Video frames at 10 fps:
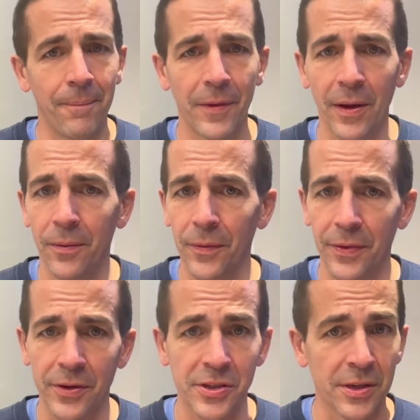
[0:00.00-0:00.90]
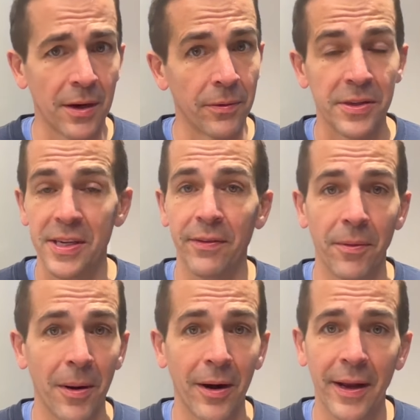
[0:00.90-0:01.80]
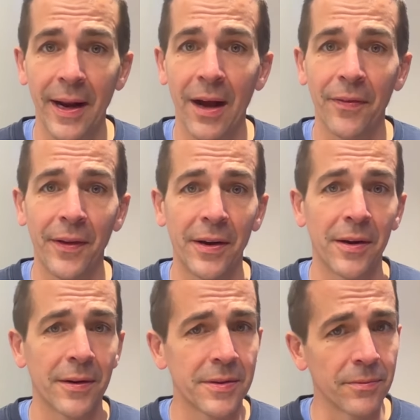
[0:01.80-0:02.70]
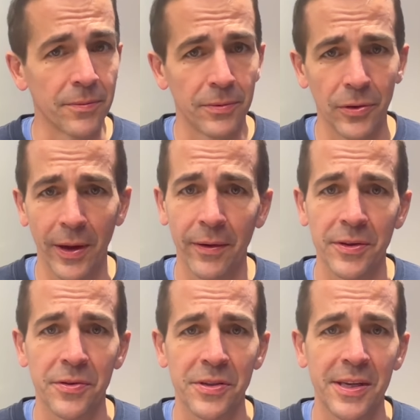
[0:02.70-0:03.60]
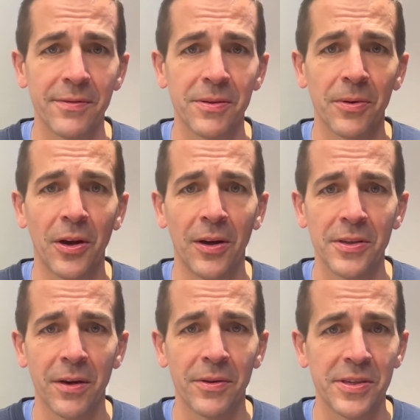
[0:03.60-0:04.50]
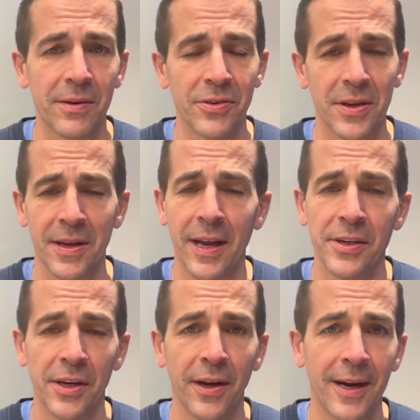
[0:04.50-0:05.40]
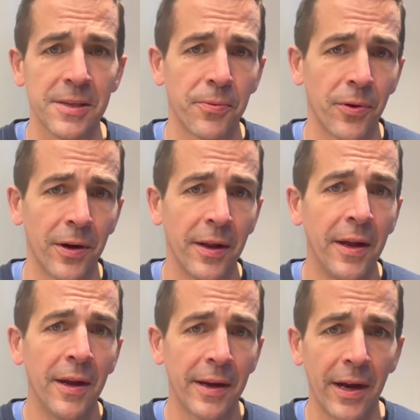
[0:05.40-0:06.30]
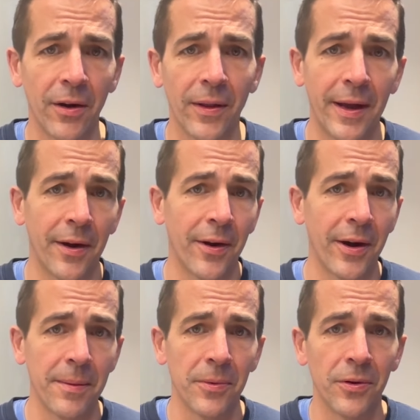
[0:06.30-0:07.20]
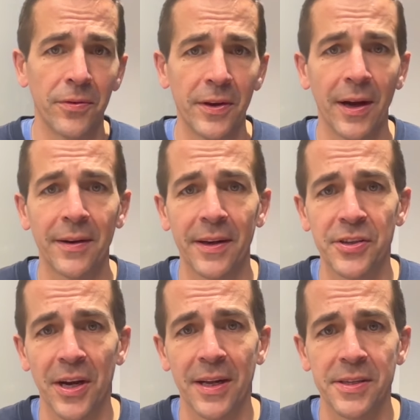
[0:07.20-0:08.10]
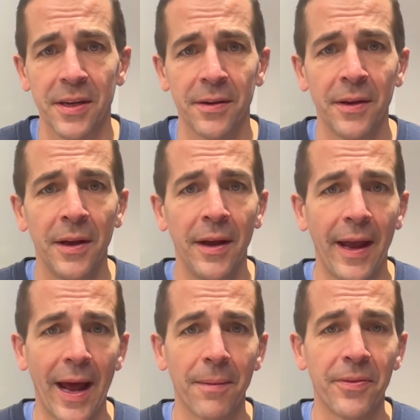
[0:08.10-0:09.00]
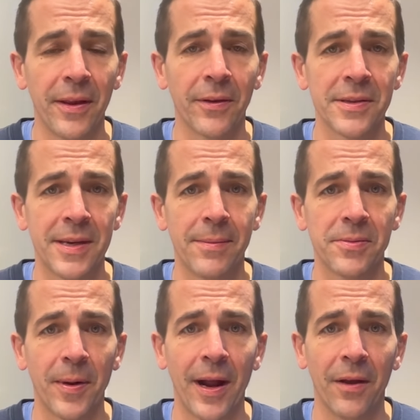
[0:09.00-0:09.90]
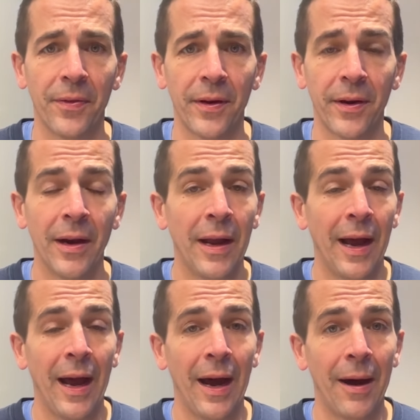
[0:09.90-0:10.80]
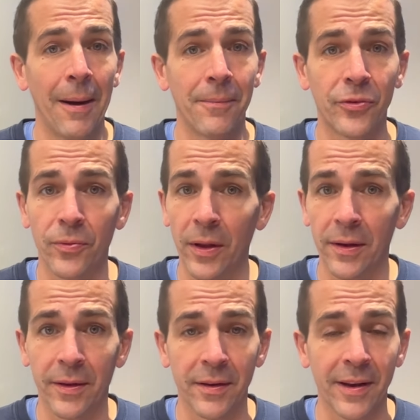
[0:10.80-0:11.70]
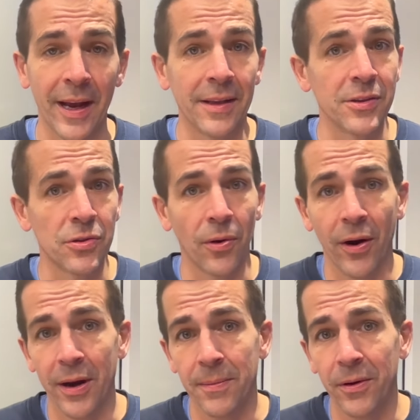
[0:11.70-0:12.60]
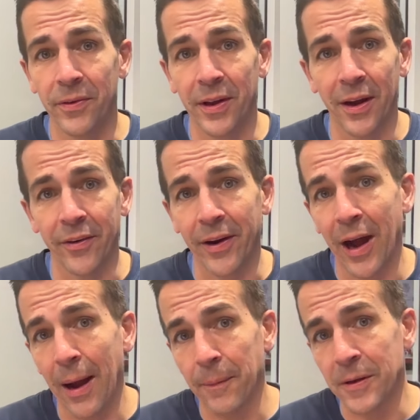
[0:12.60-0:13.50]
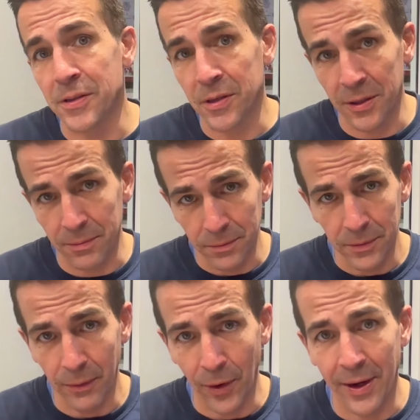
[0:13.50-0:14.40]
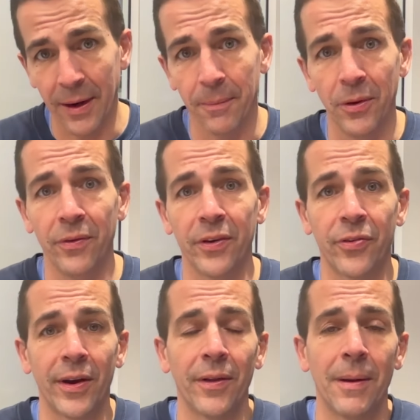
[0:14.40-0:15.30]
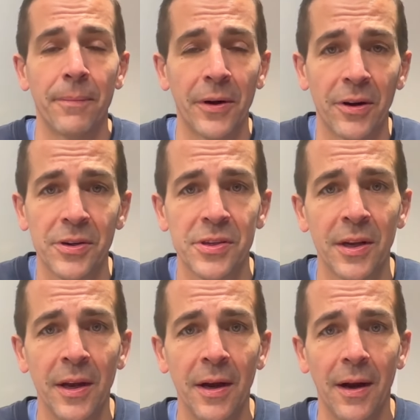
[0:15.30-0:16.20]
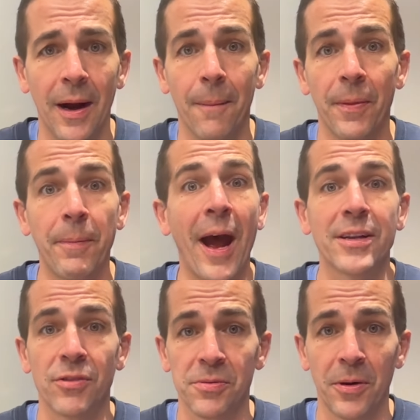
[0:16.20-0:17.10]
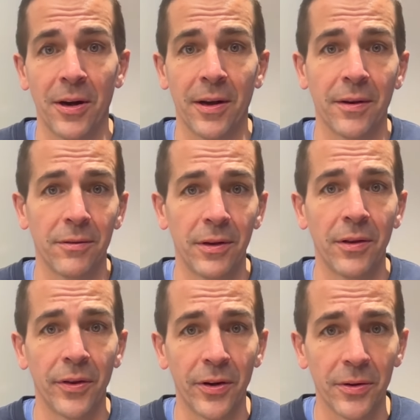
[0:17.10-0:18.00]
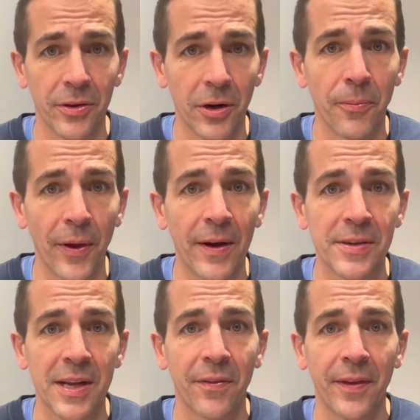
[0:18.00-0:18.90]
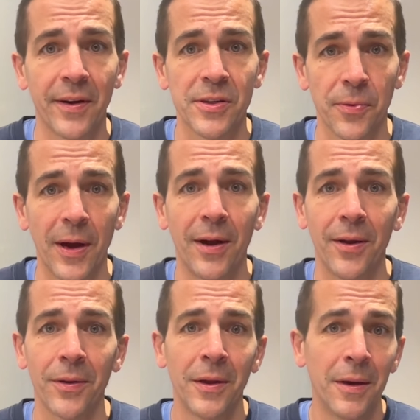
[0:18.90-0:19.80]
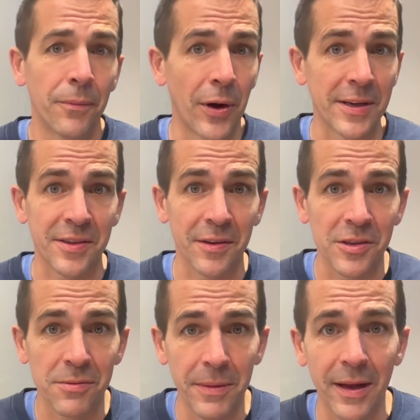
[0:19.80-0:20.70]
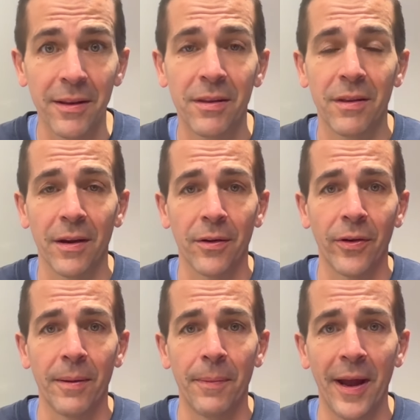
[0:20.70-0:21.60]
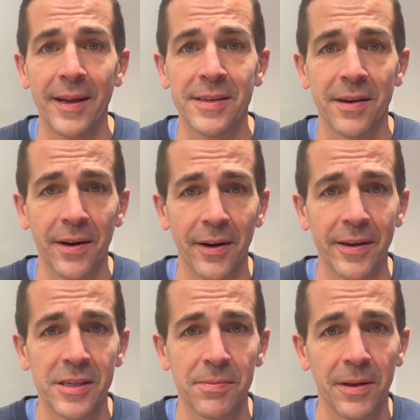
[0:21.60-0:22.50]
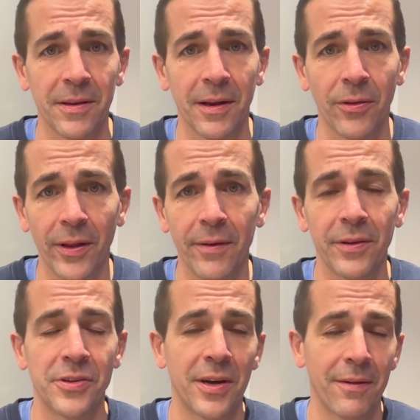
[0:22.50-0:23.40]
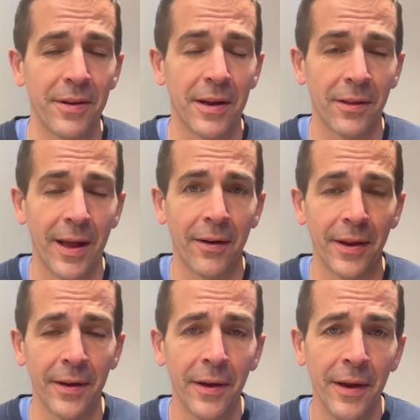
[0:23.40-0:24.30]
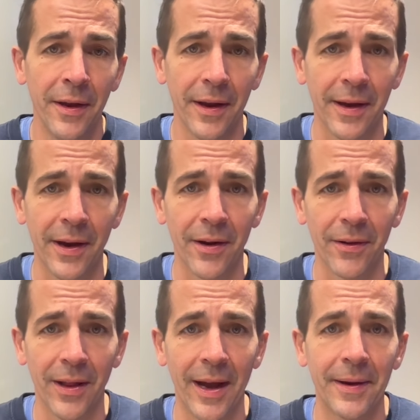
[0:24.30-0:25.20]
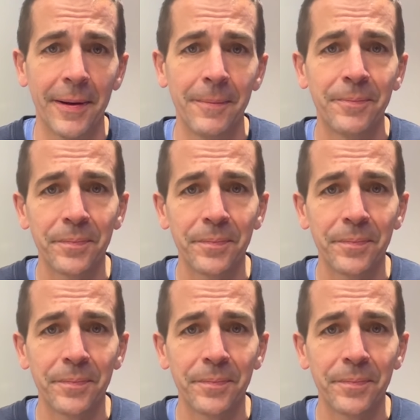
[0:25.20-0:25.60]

You know, there's a receiver market out there. New England's received some calls on receivers like KJ Osborne. Carolina already moved Diontae Johnson. Adam Thielen's name has been out there. The Titans, who already moved DeAndre Hopkins, could wind up moving Treylon Burks. The pass rush market, you know, there are players out there as well. Preston Smith in Green Bay, Za'Darius Smith in Cleveland, Jadeveon Clowney in Carolina.